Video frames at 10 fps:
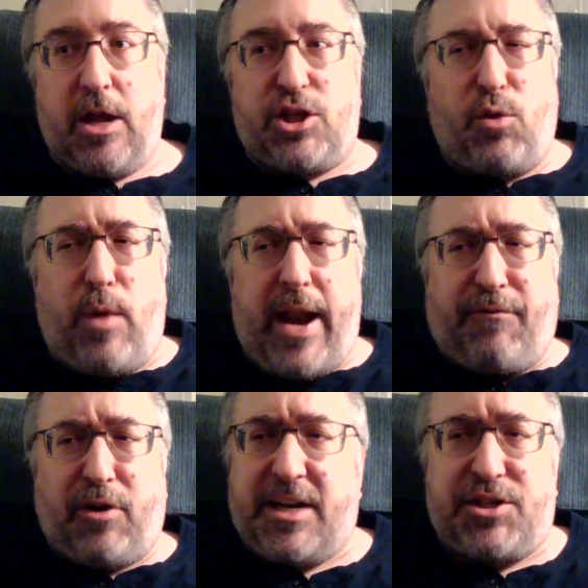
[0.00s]
So
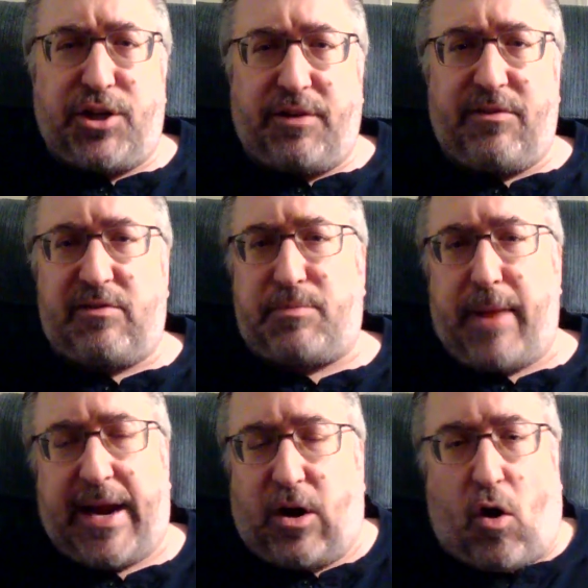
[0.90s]
whenever conservatives
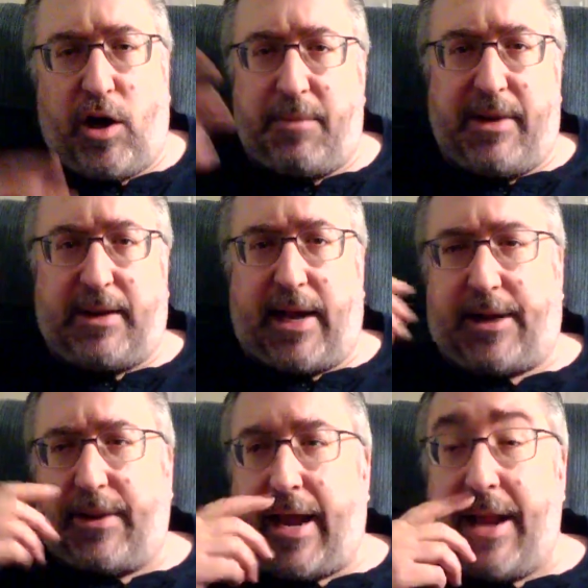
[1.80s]
make an argument
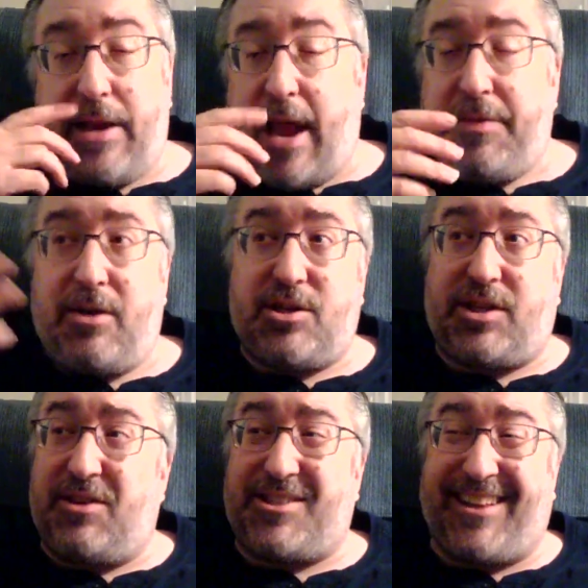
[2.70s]
like that, and, and there's,
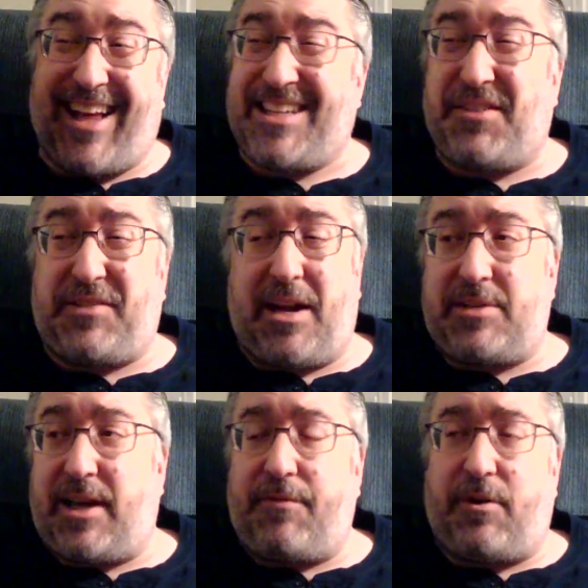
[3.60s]
there's lots of times
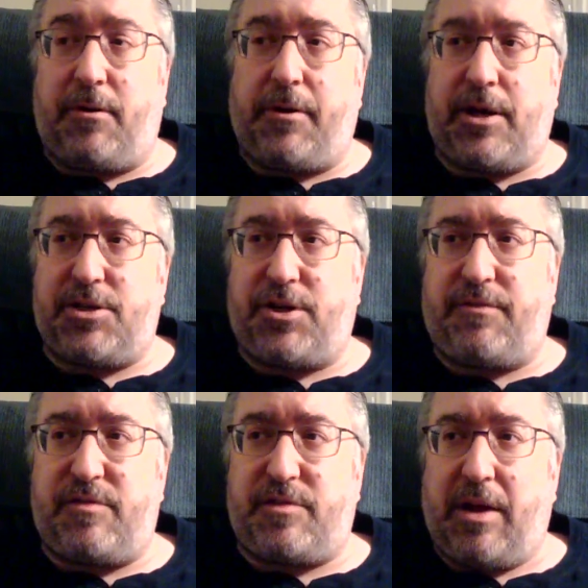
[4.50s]
that I've heard
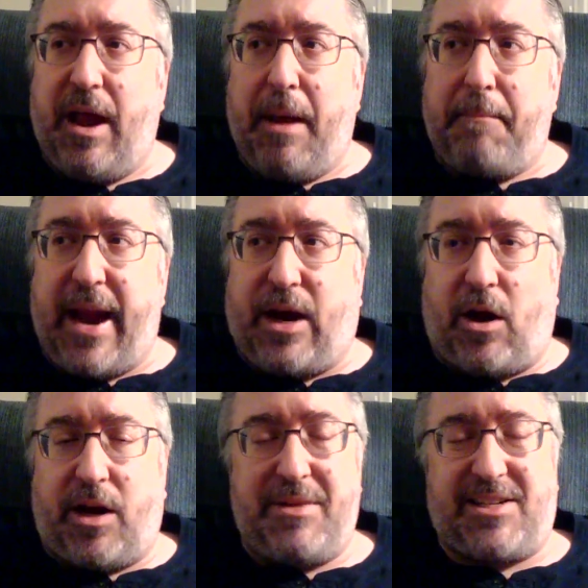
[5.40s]
conservatives make
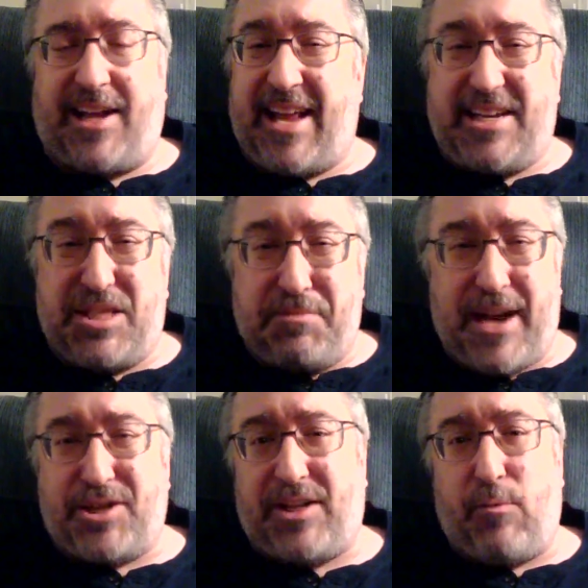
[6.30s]
arguments like that,
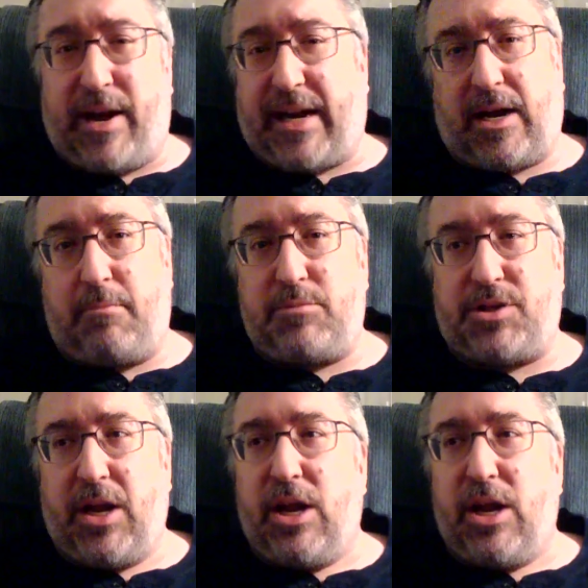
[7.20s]
especially when it comes